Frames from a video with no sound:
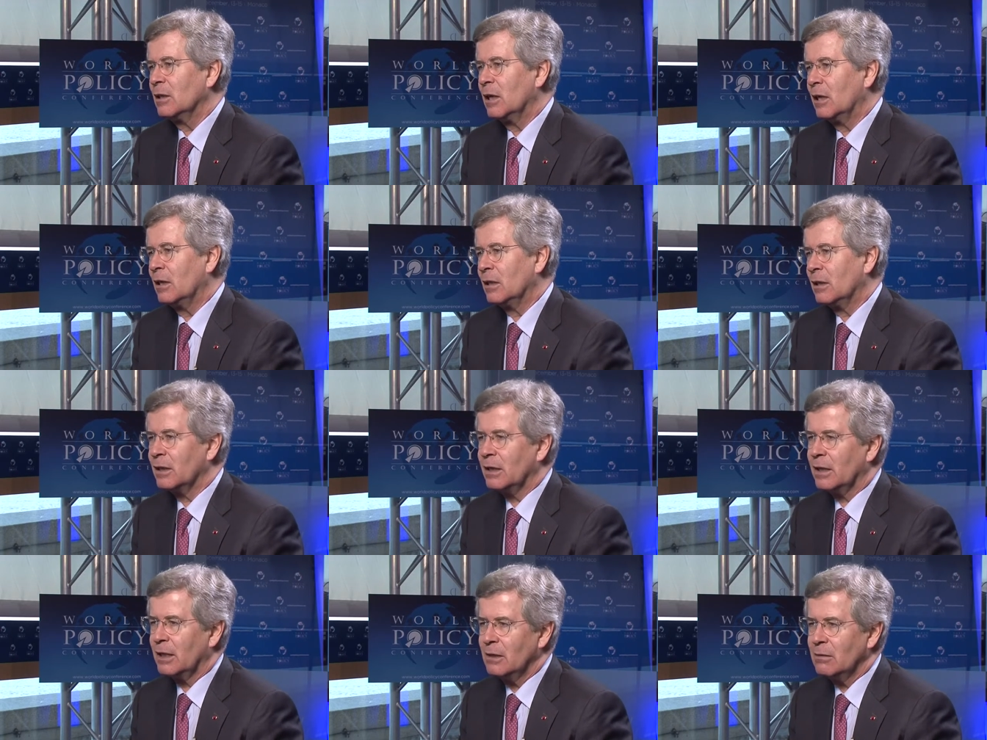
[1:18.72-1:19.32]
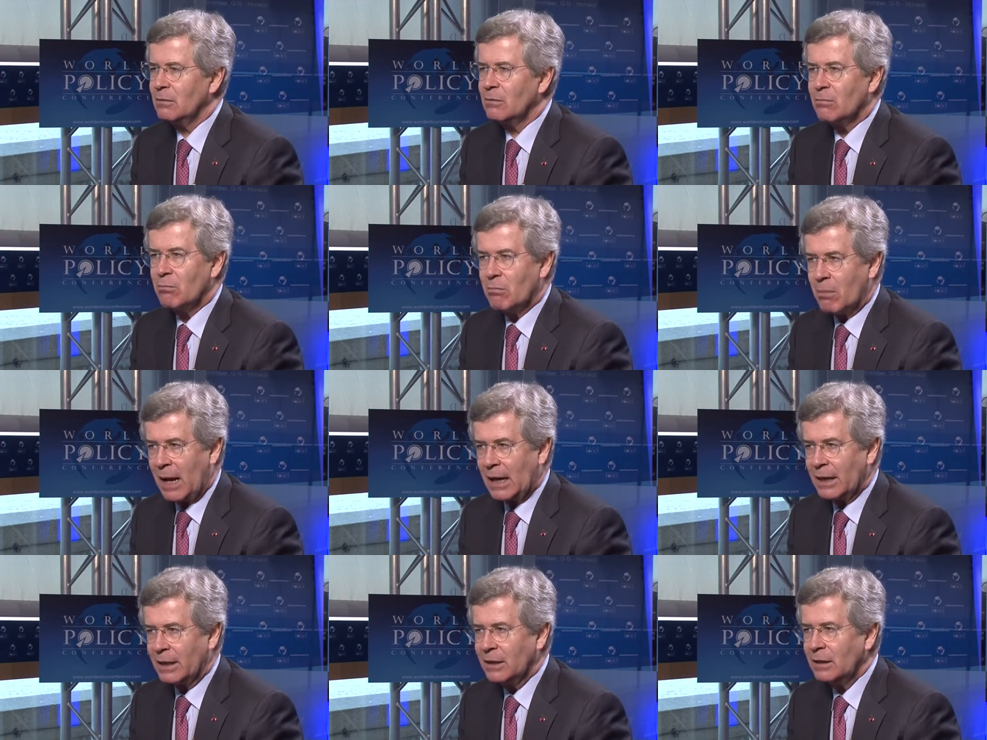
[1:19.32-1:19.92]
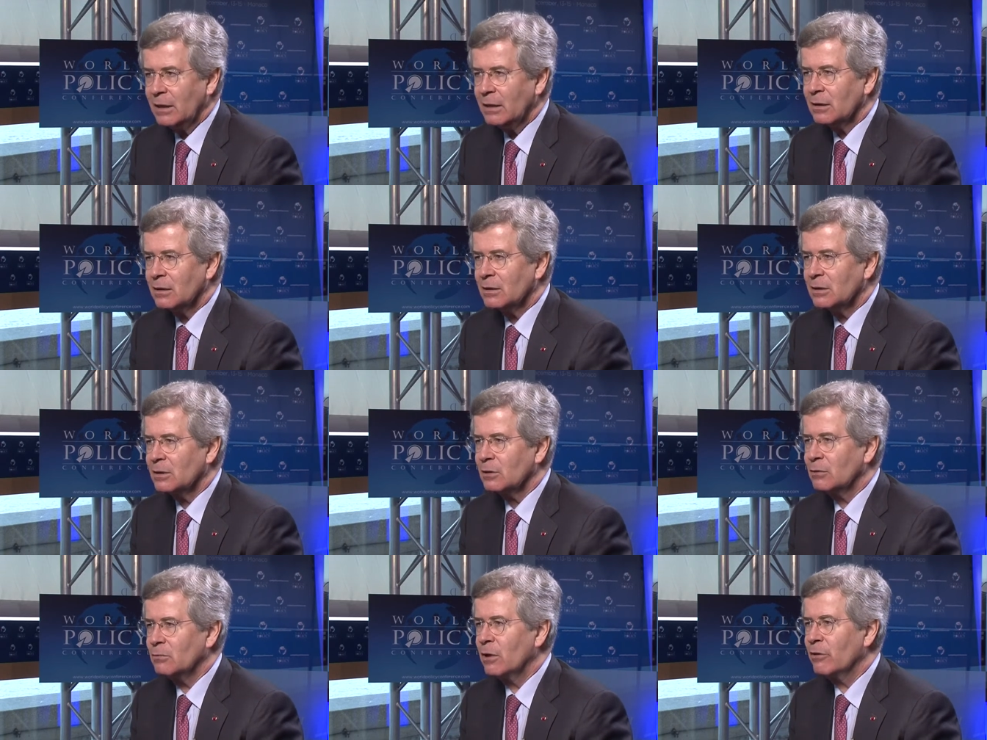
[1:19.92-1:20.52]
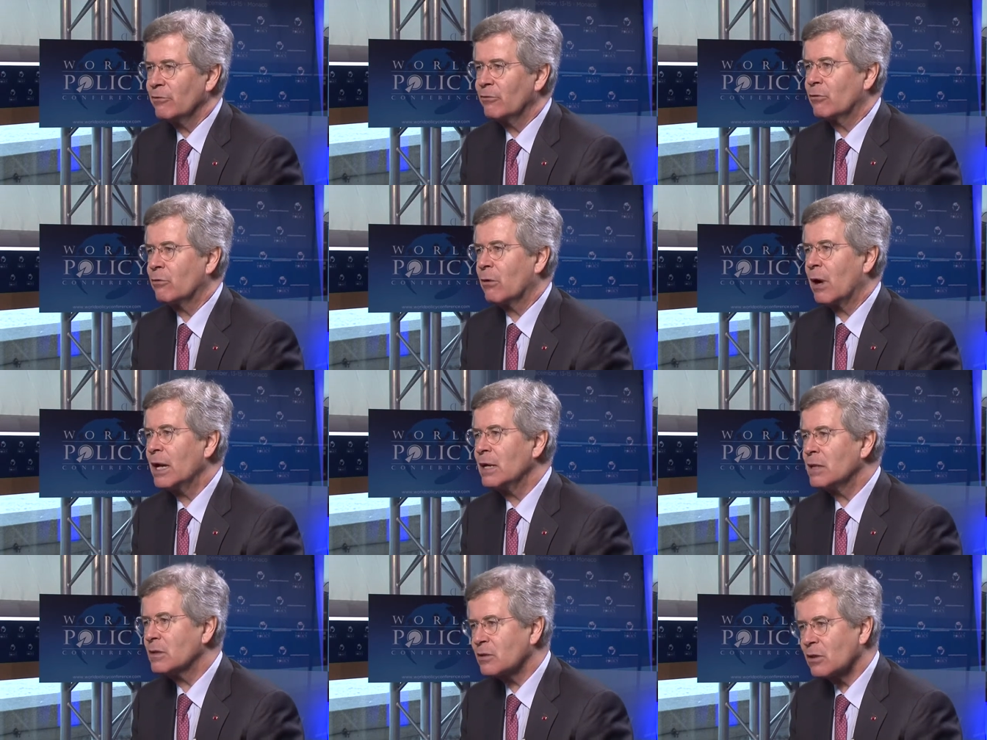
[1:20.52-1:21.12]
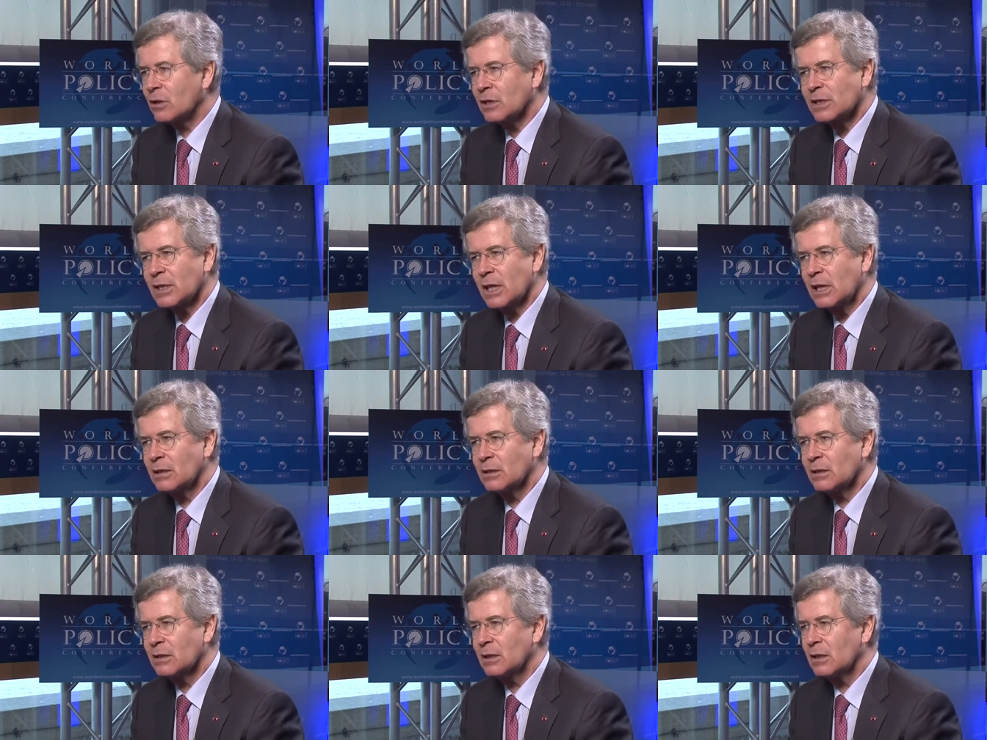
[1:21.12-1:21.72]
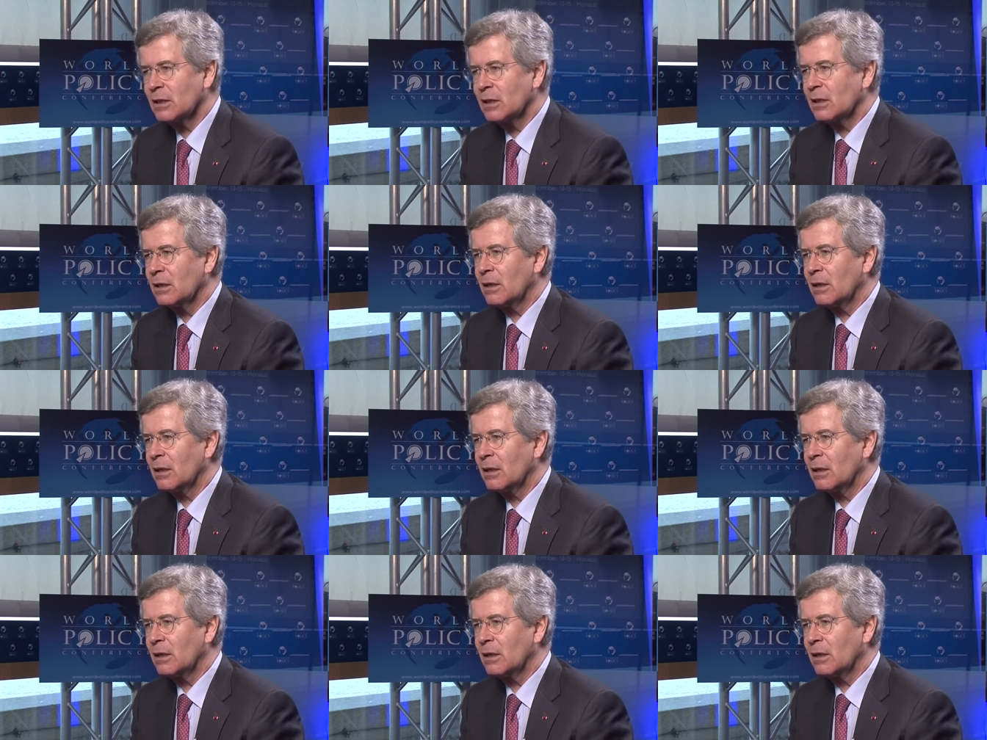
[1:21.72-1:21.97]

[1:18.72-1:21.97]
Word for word: uh, in Mali with great success